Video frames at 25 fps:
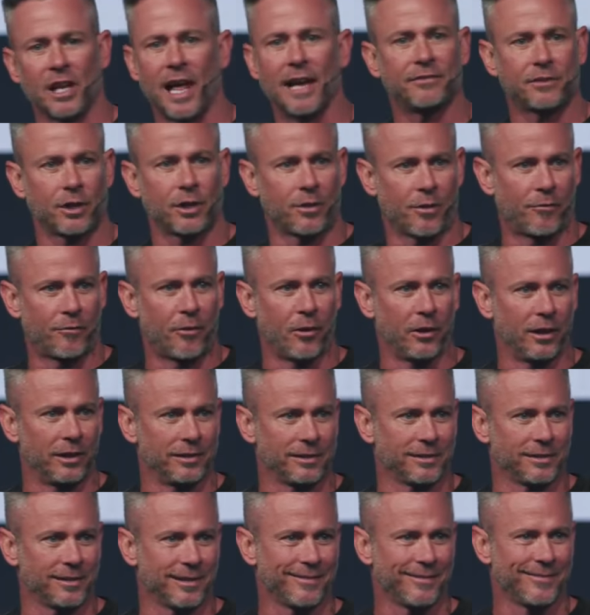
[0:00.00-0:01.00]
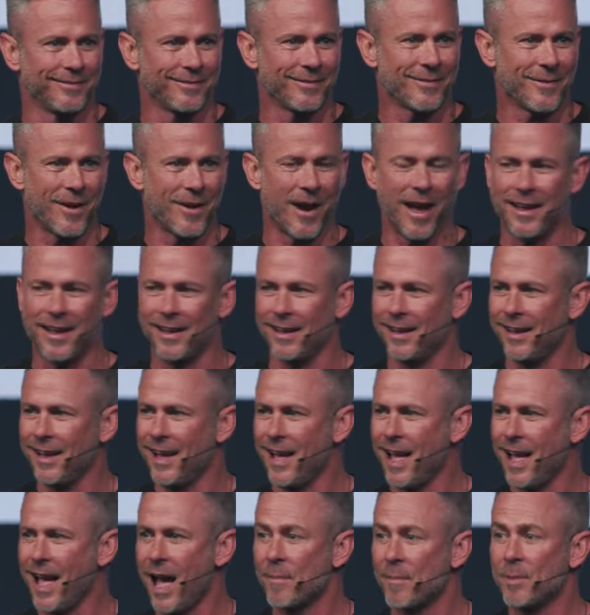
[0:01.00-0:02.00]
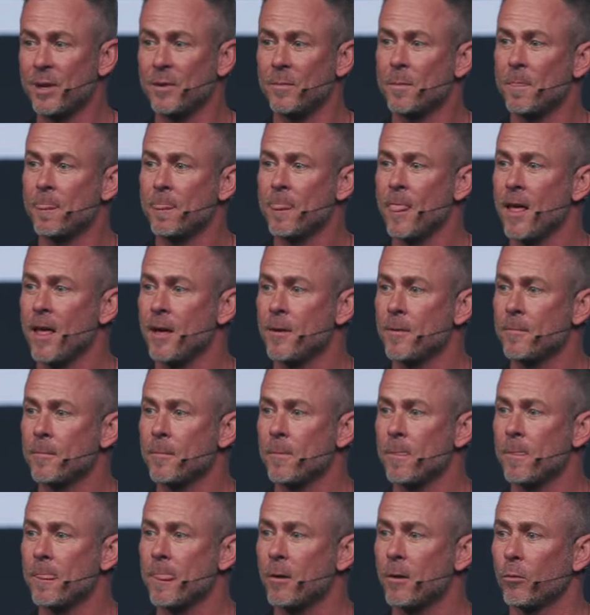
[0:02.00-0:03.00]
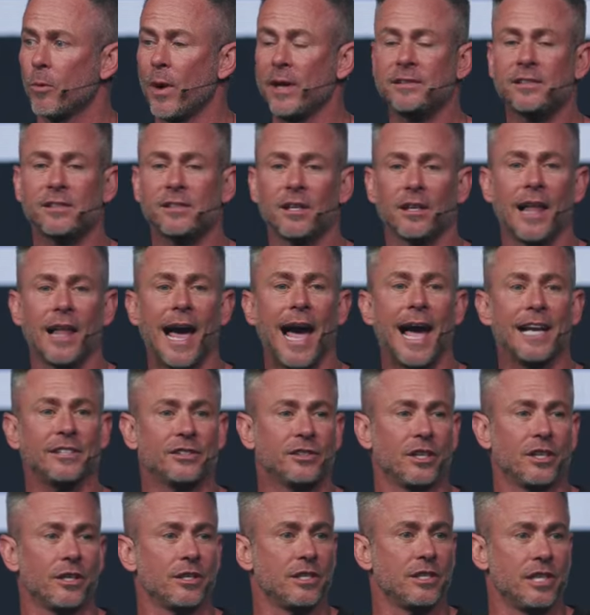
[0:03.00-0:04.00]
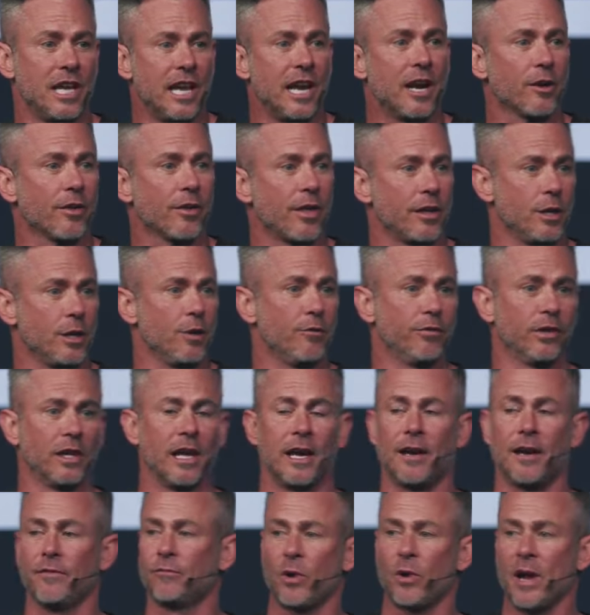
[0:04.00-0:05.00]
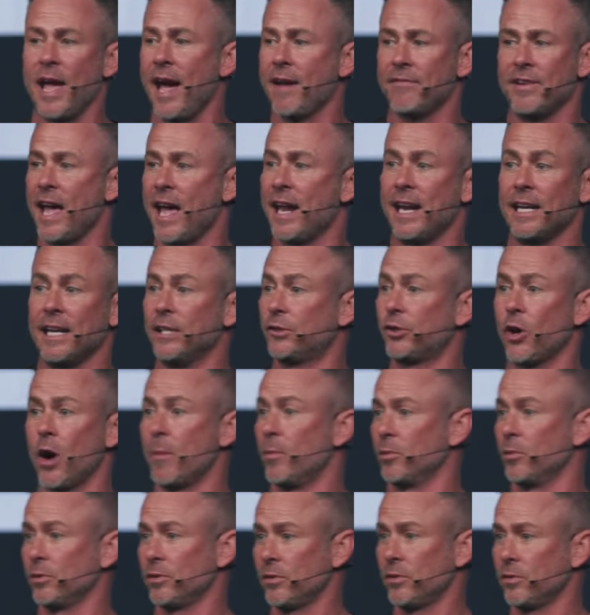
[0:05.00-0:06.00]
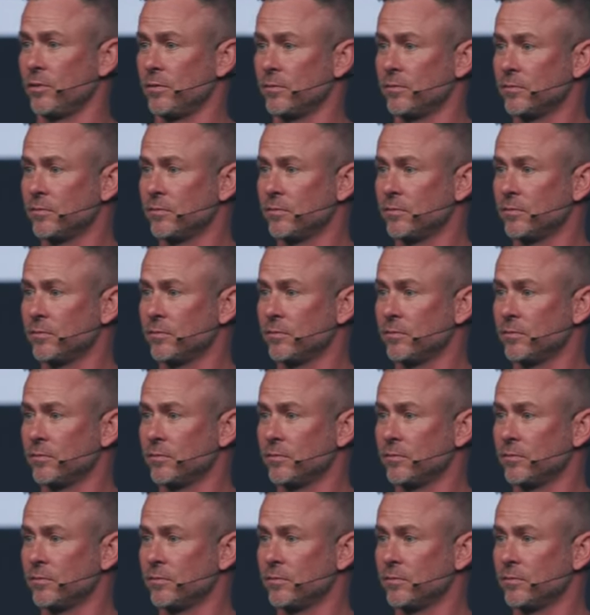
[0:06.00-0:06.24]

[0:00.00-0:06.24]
life to the fullest, right? I mean, when's the last year that you've lived where you haven't had any troubles?